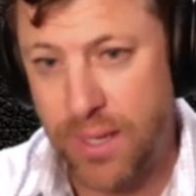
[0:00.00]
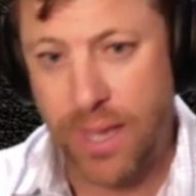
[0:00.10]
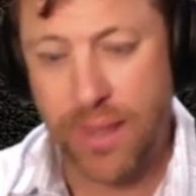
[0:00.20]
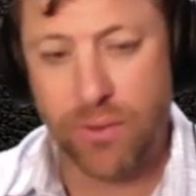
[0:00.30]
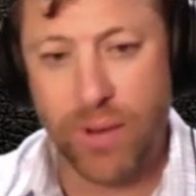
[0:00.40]
And
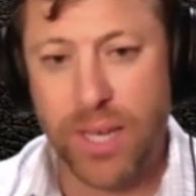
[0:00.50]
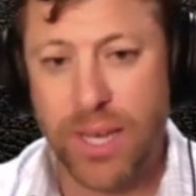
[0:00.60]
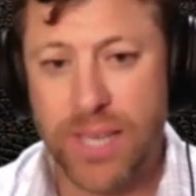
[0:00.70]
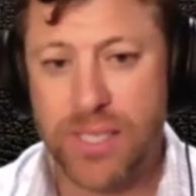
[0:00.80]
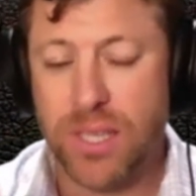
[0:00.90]
then
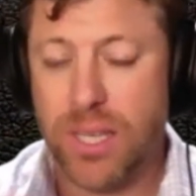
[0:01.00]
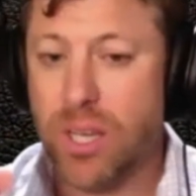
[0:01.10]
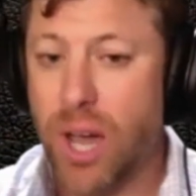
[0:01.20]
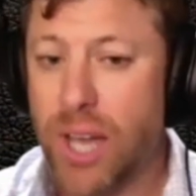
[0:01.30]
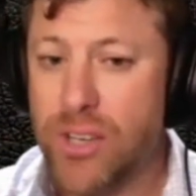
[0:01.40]
recognizing that a
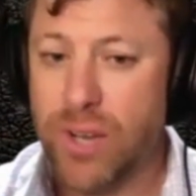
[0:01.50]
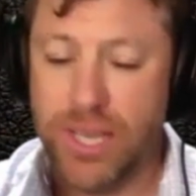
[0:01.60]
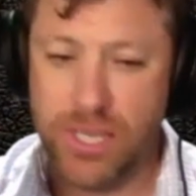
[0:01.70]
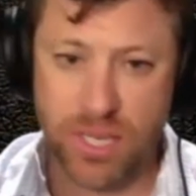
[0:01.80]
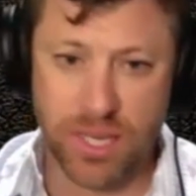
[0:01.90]
cadre
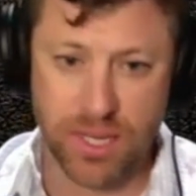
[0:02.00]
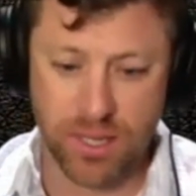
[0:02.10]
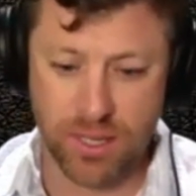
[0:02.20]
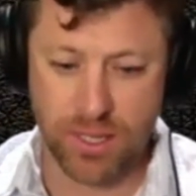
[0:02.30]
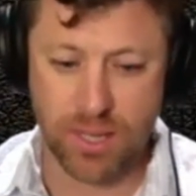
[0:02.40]
is a
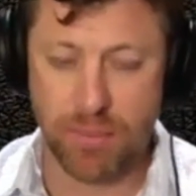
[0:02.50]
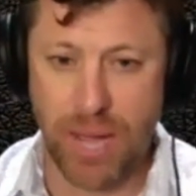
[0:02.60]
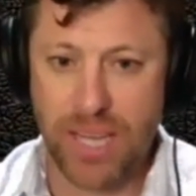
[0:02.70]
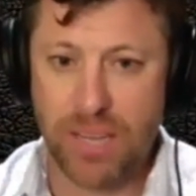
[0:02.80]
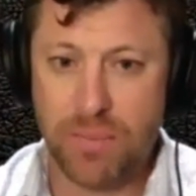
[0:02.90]

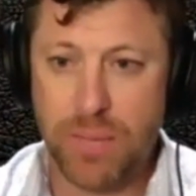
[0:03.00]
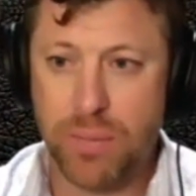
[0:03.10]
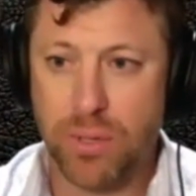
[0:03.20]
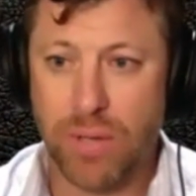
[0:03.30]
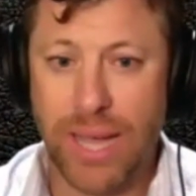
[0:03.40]
body of
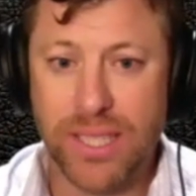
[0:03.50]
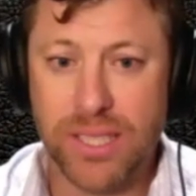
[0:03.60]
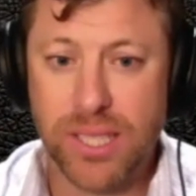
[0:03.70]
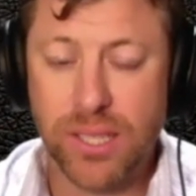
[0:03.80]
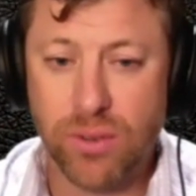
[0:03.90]
people highly
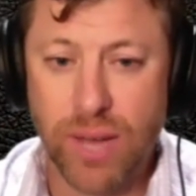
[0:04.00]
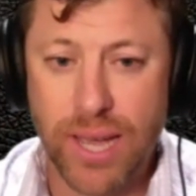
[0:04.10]
skilled, right?